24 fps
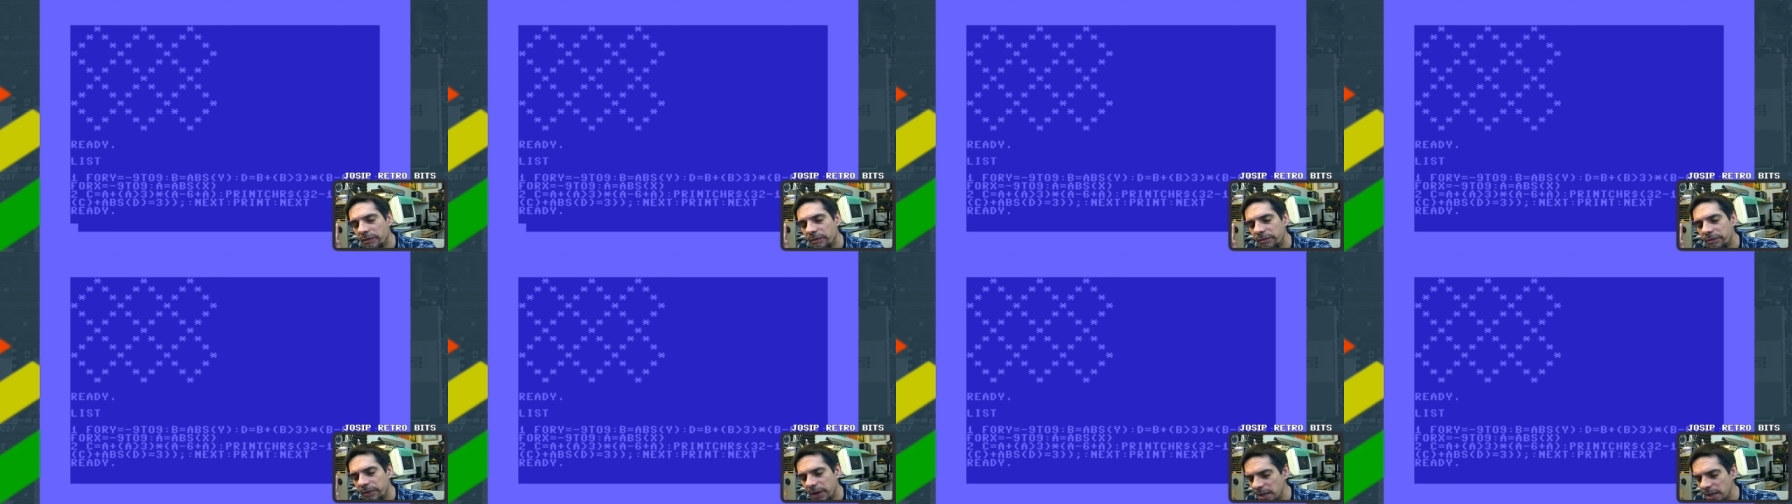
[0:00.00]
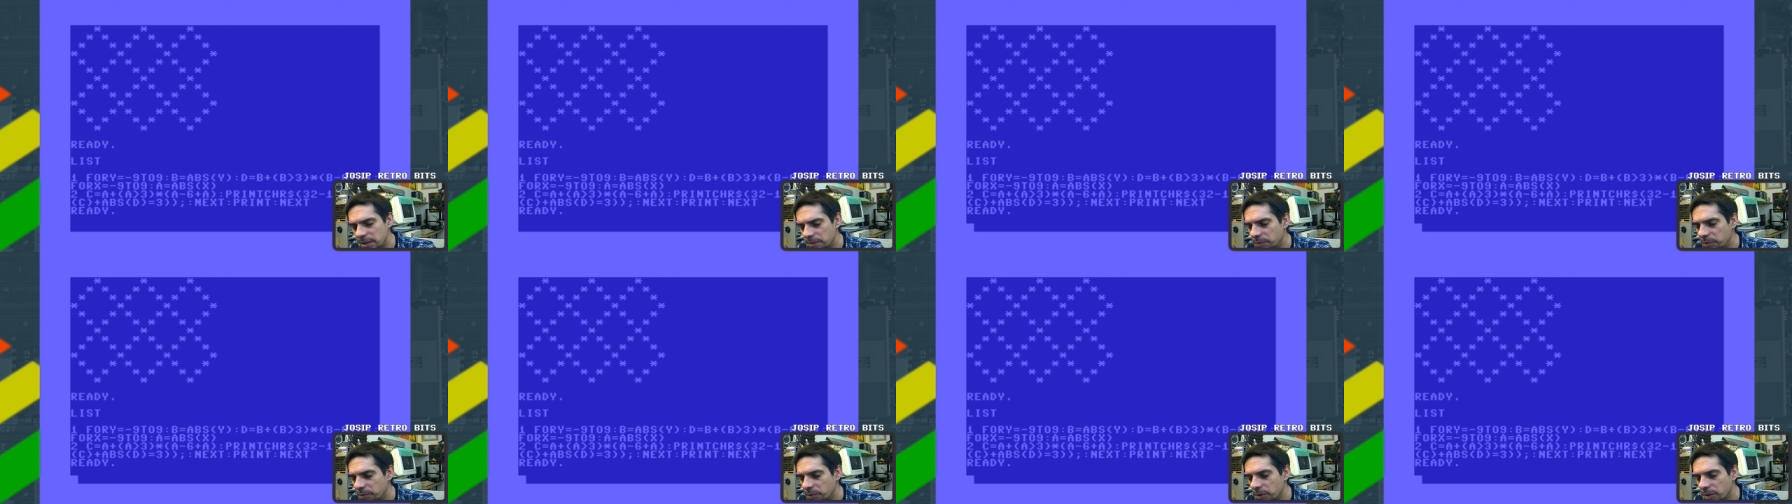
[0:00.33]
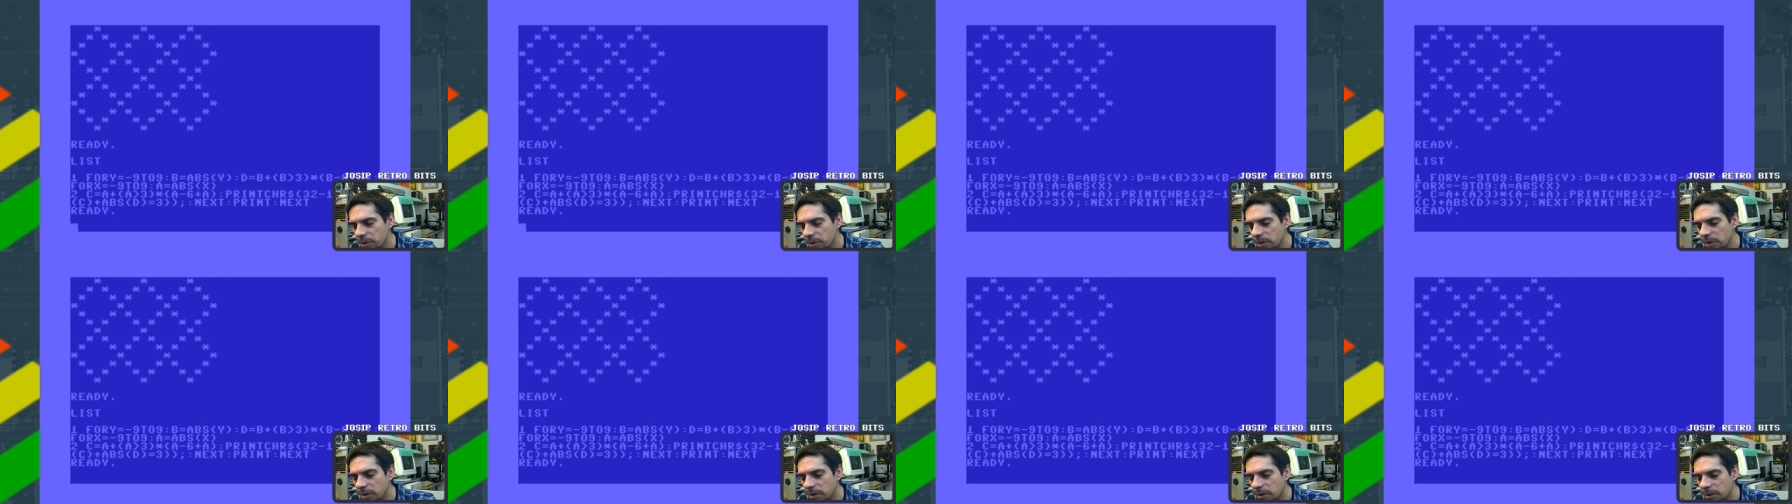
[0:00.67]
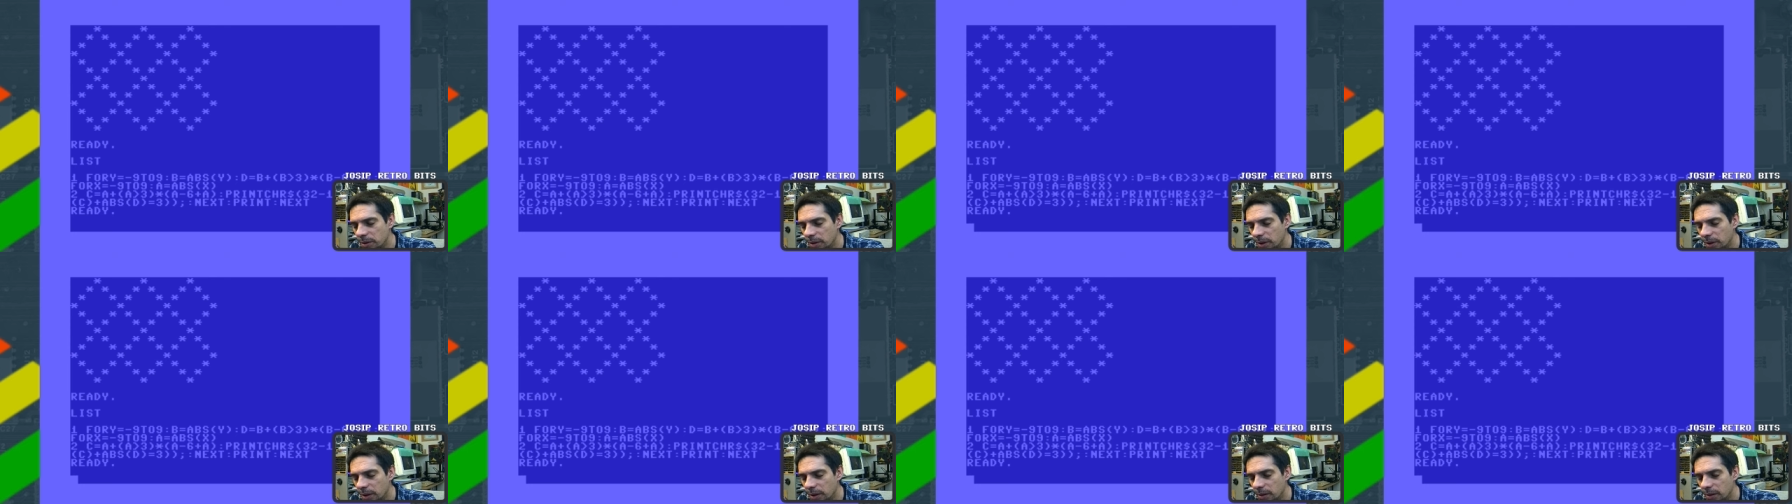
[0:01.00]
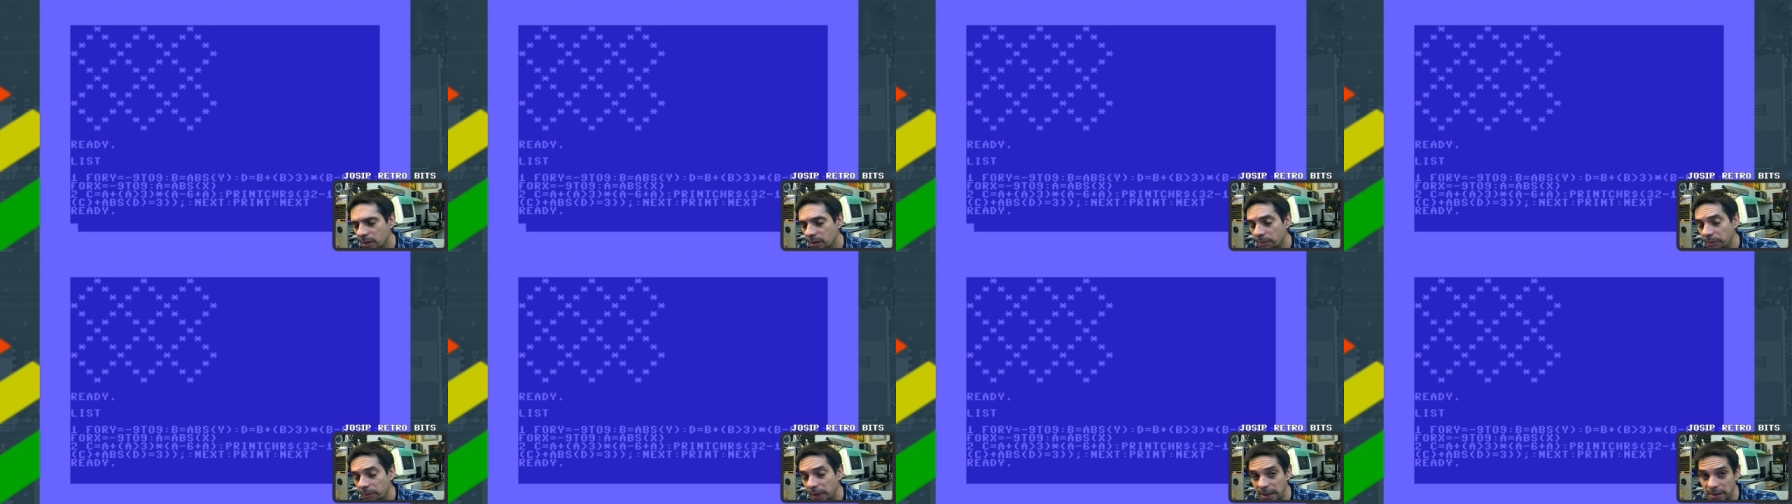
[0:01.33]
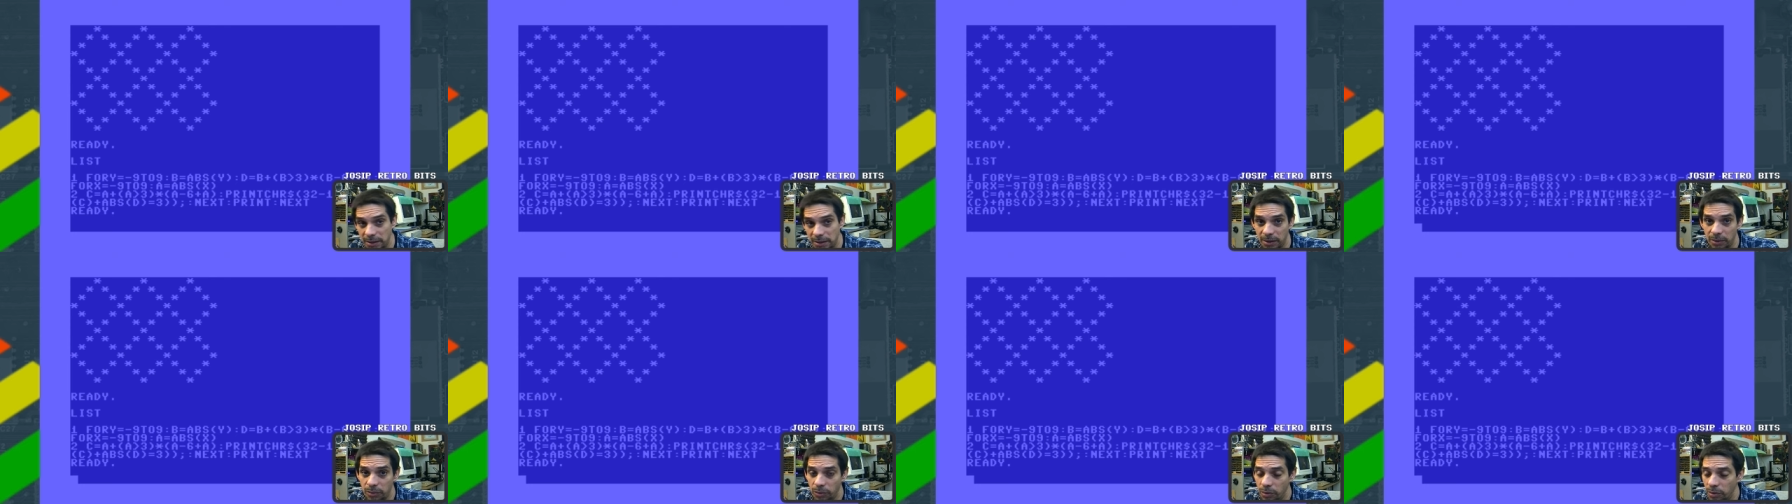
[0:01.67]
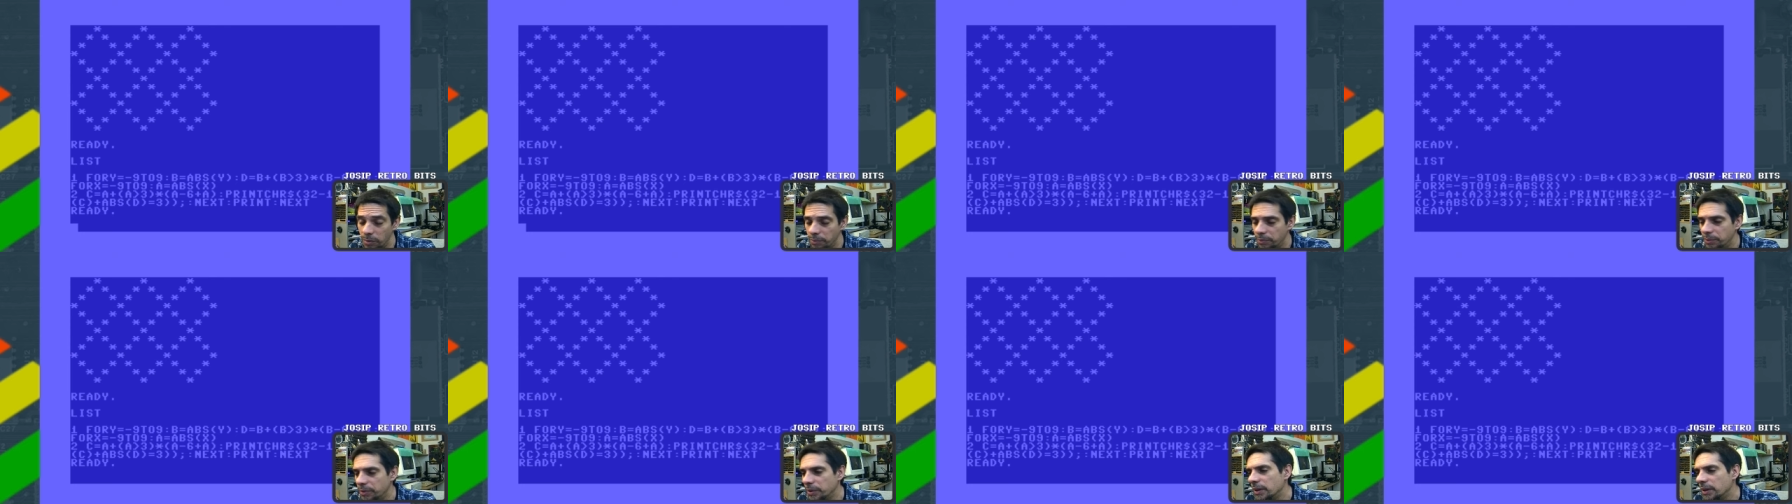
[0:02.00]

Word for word: Facebook uh, Basic Group,